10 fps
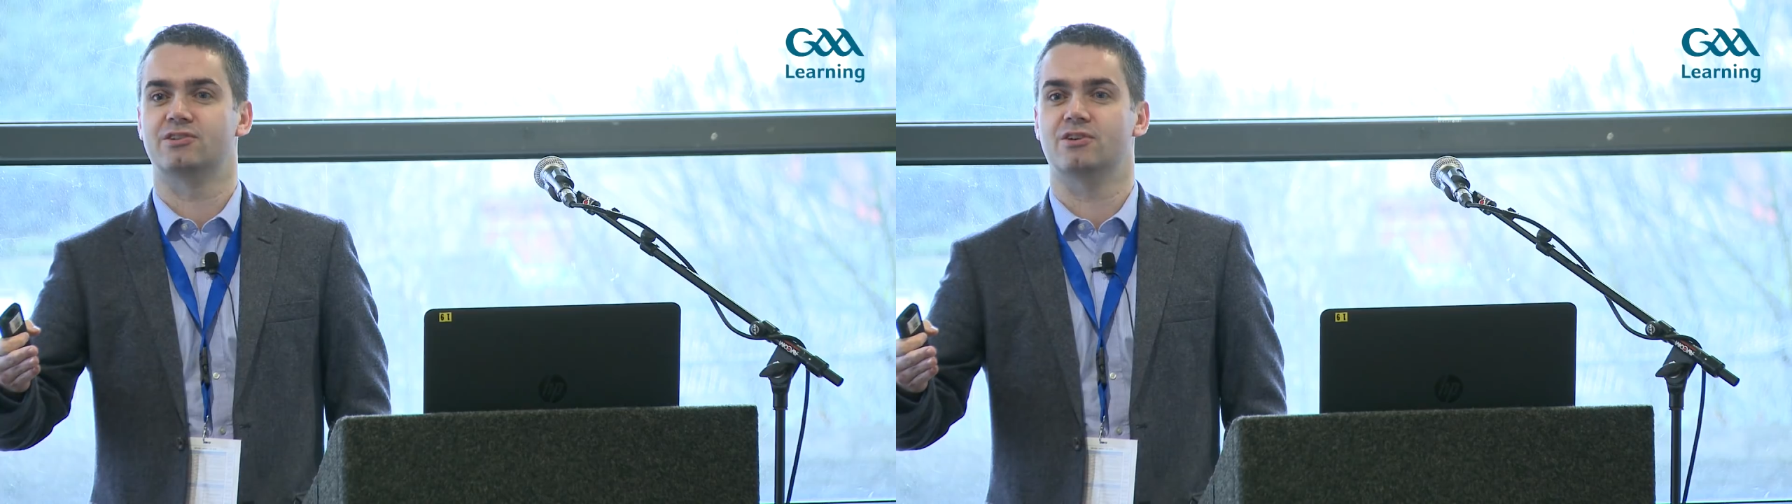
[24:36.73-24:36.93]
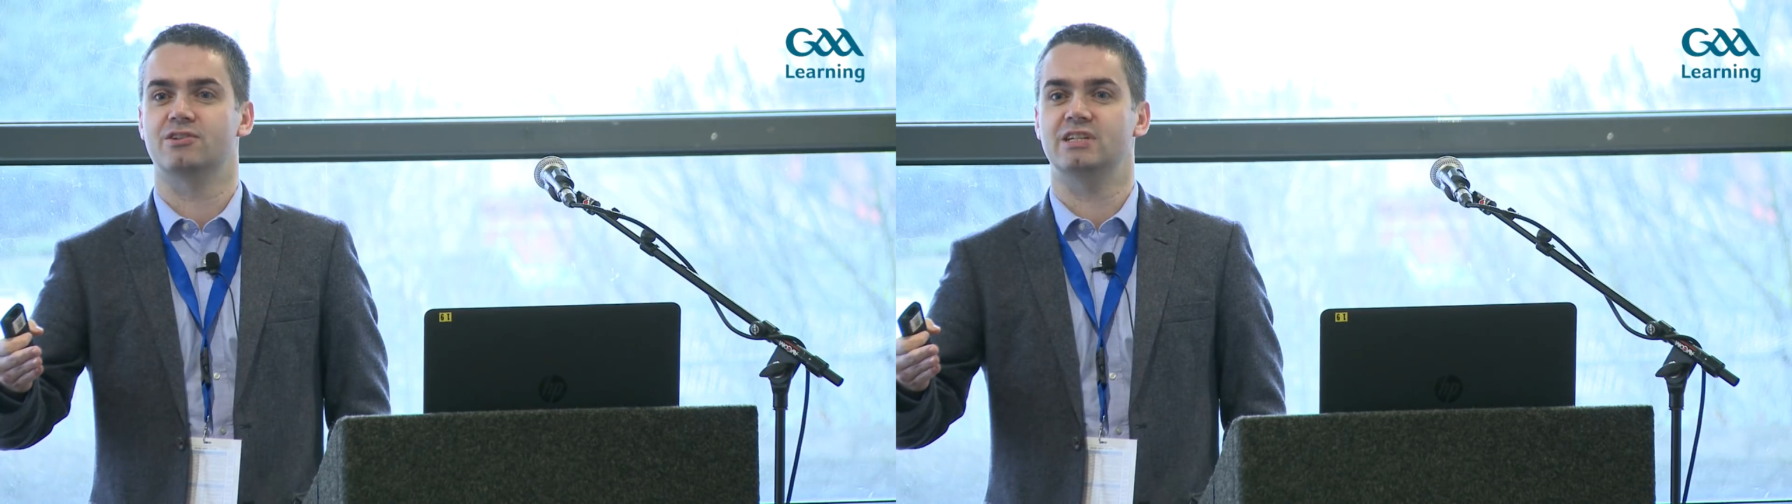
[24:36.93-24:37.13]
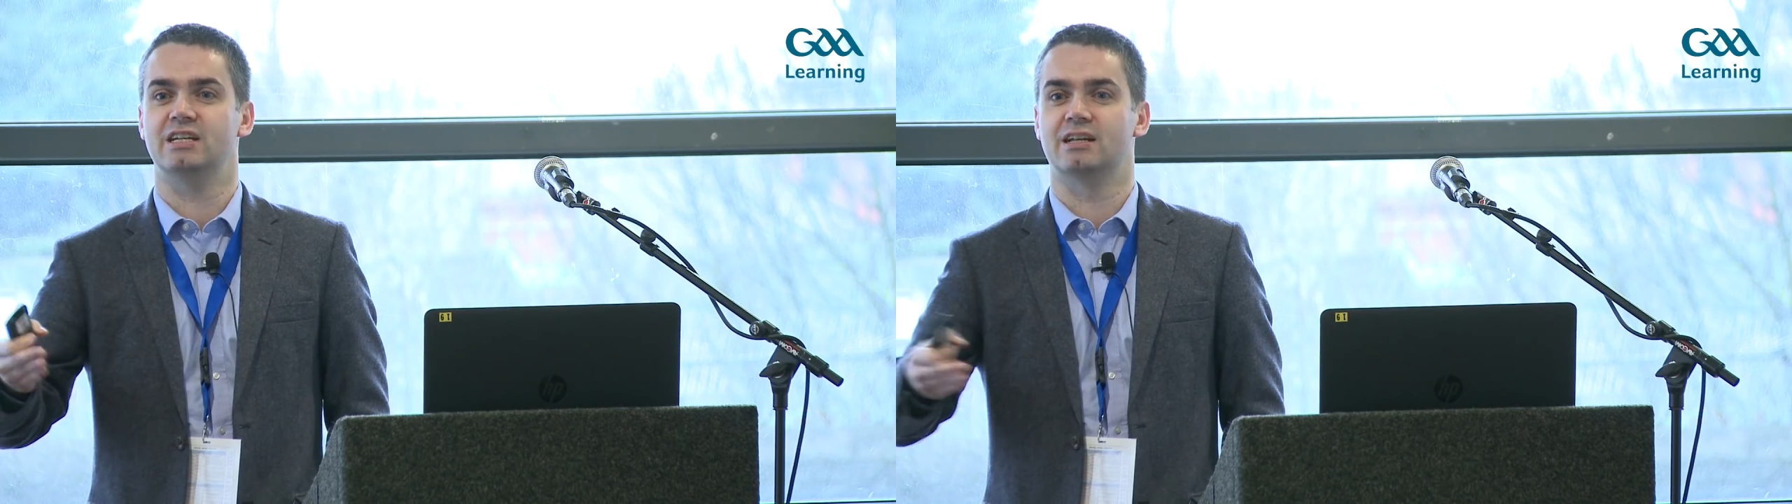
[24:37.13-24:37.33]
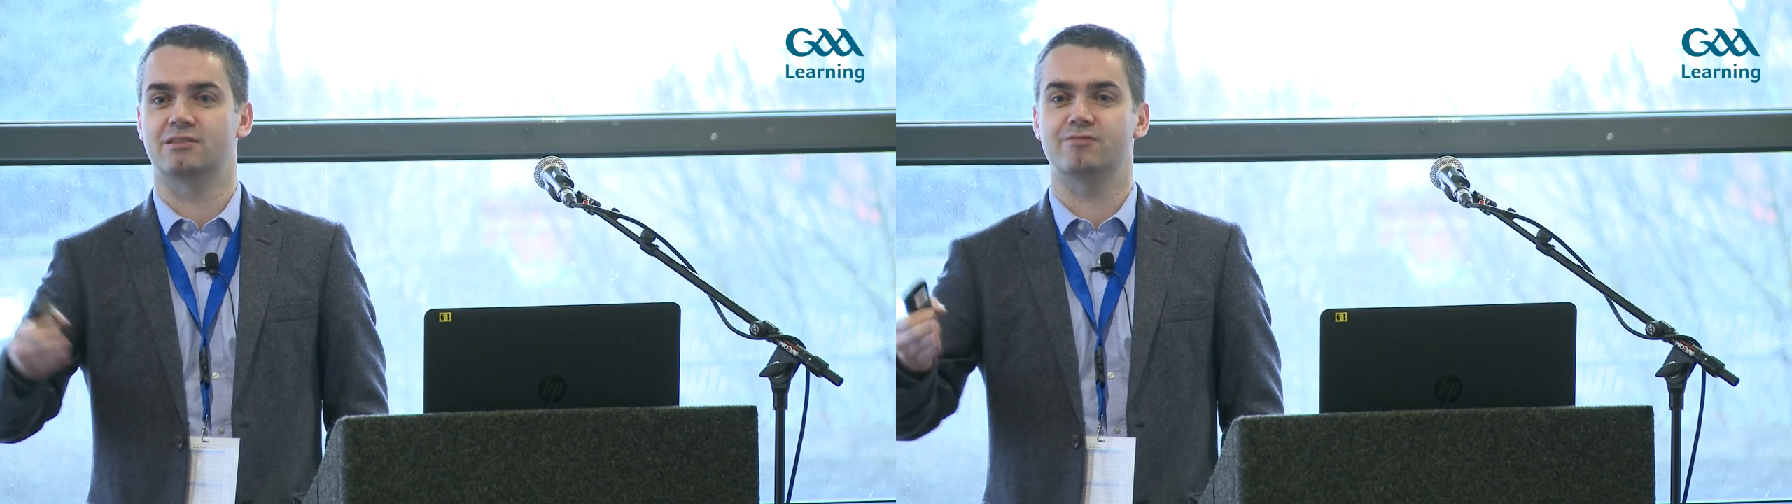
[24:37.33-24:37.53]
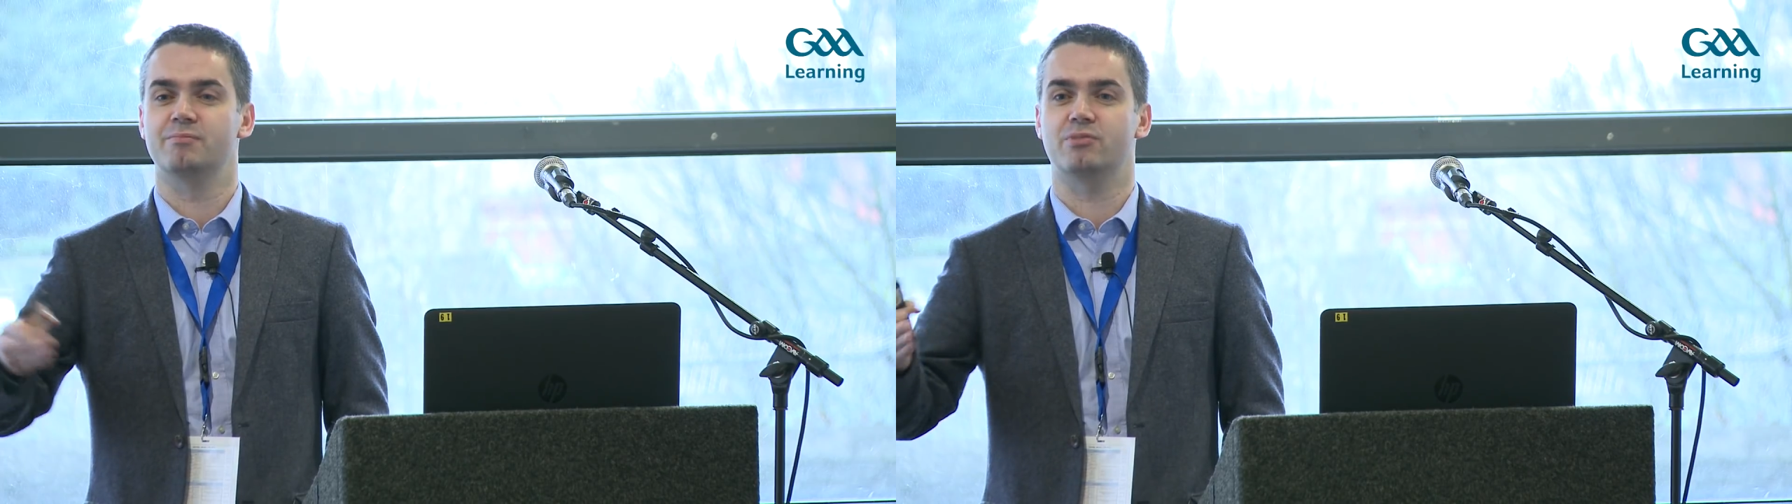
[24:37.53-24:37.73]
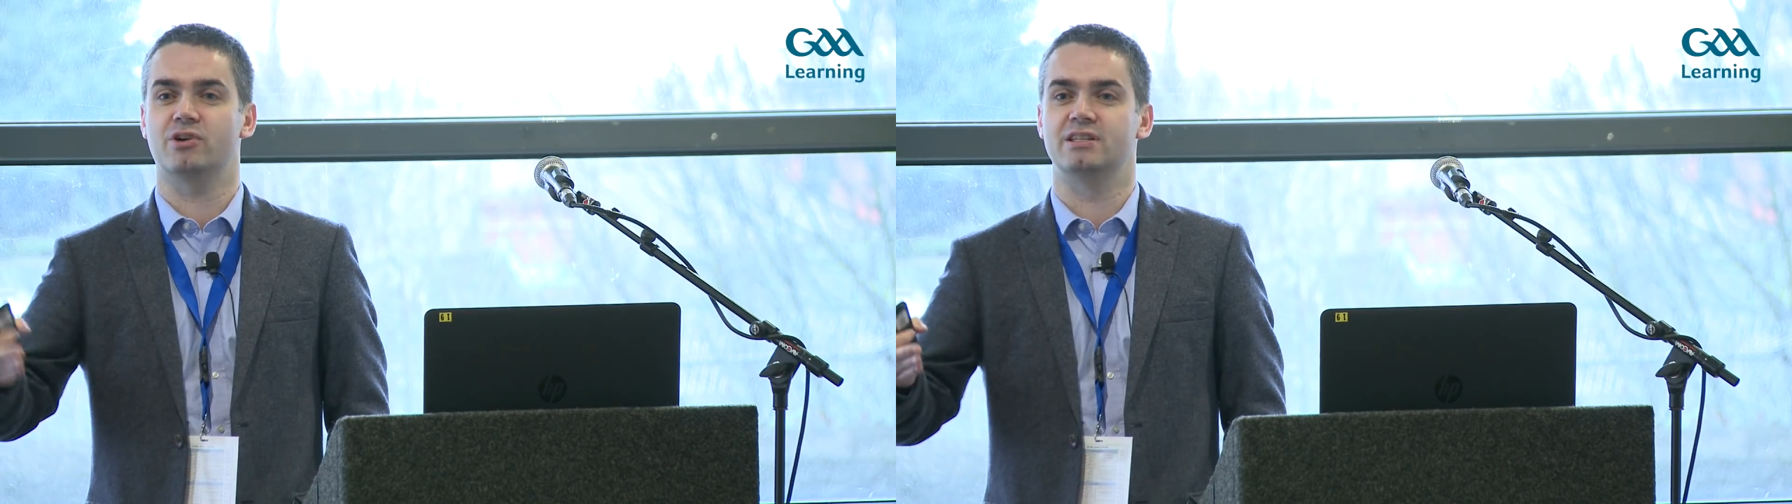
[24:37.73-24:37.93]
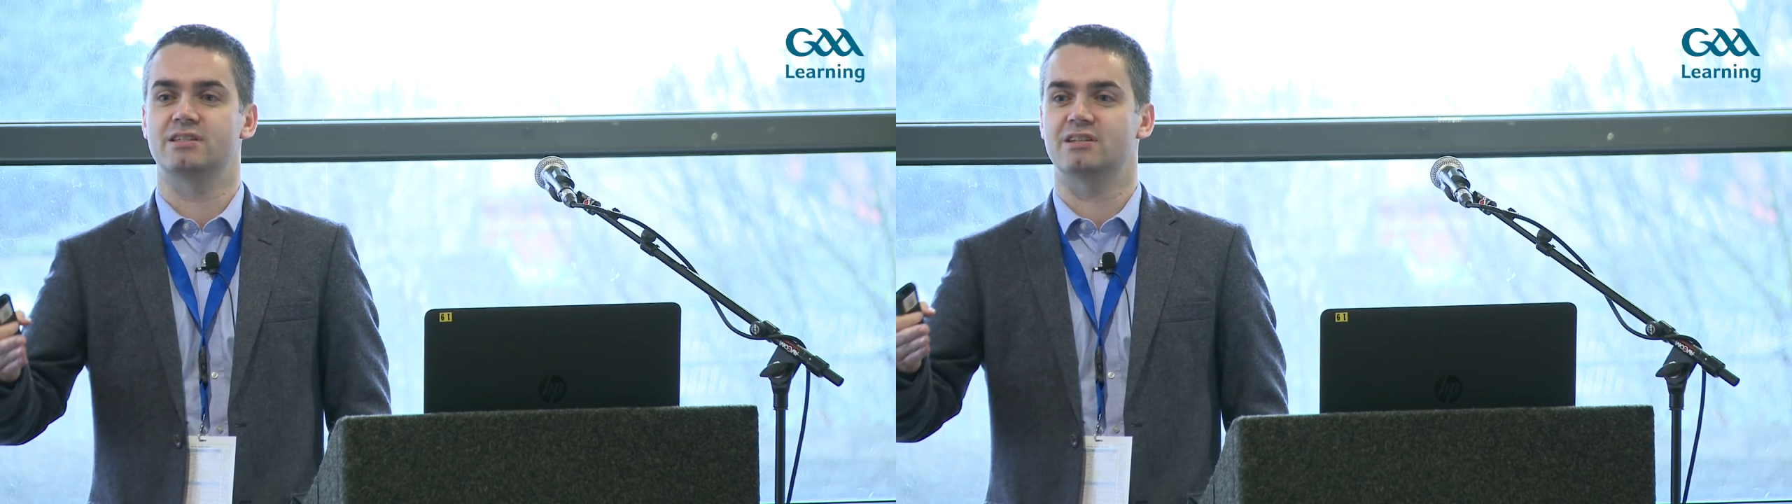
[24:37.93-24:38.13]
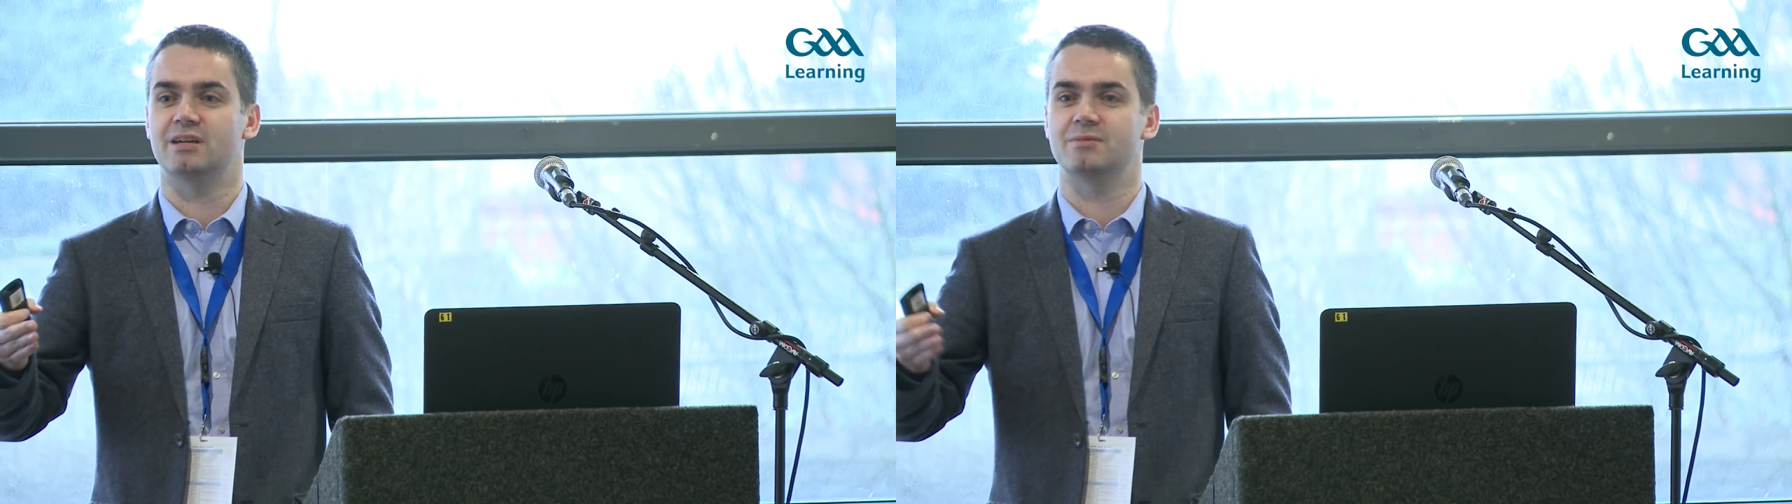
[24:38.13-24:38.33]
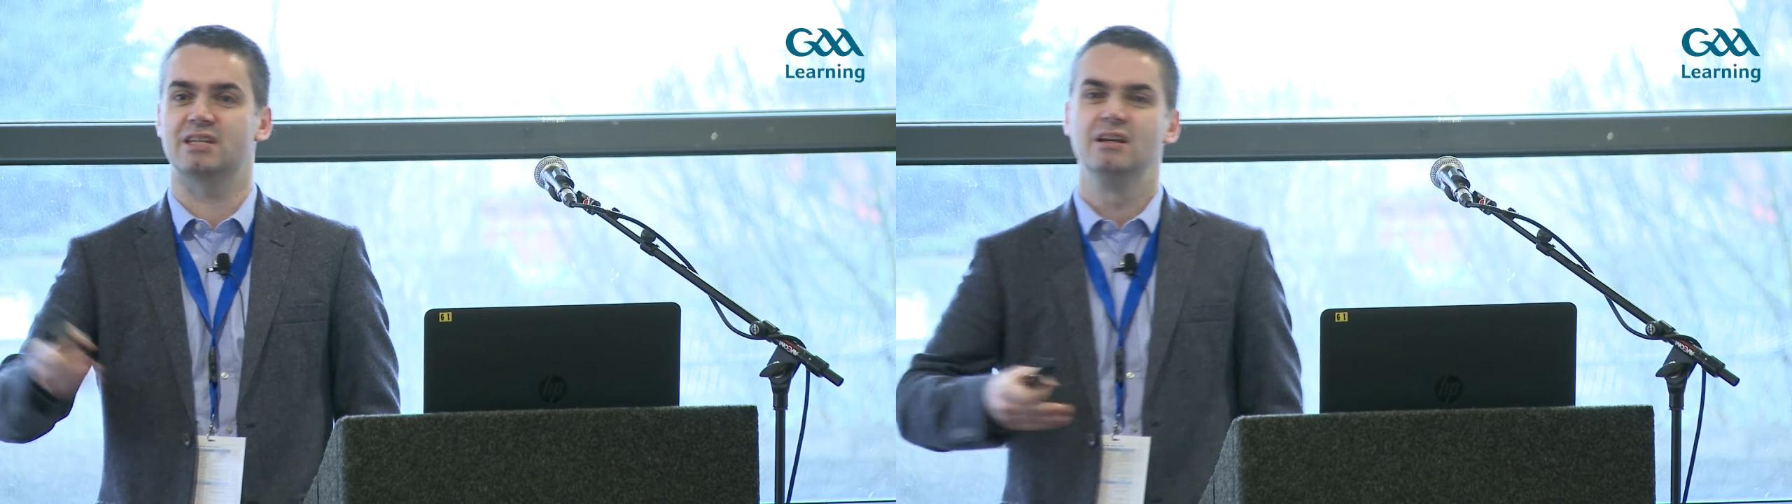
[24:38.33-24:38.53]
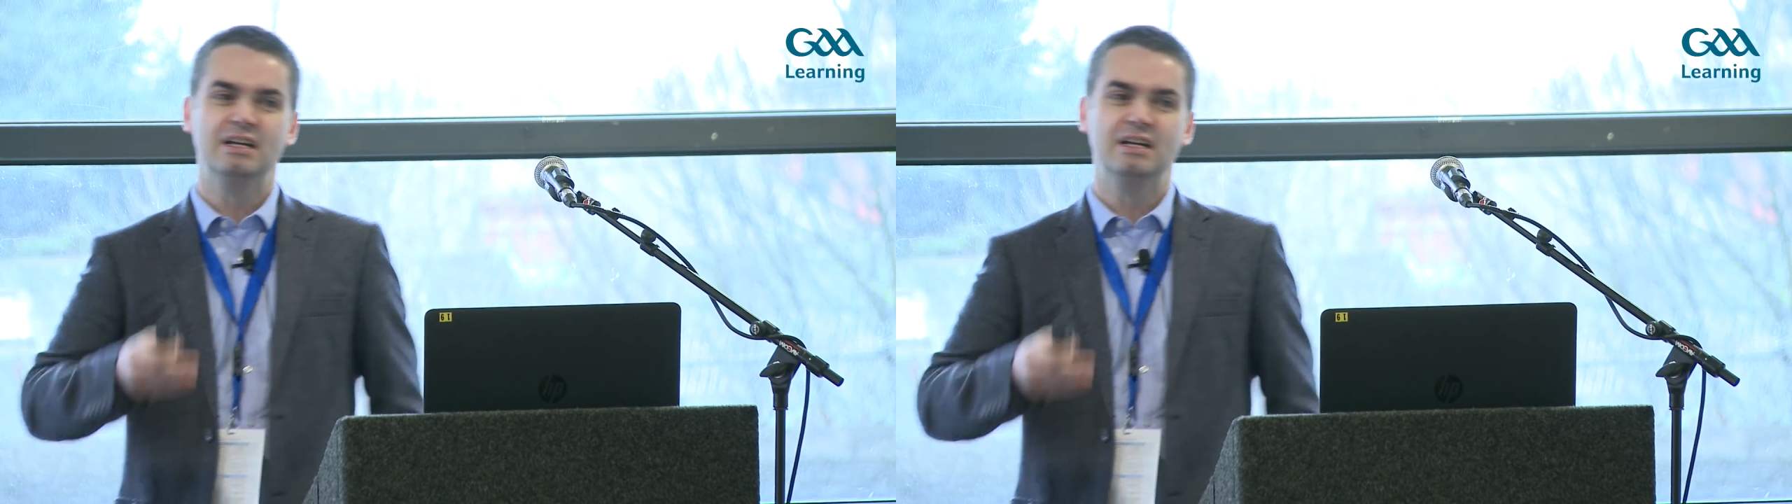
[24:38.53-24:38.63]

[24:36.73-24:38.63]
13 at different points in time and say,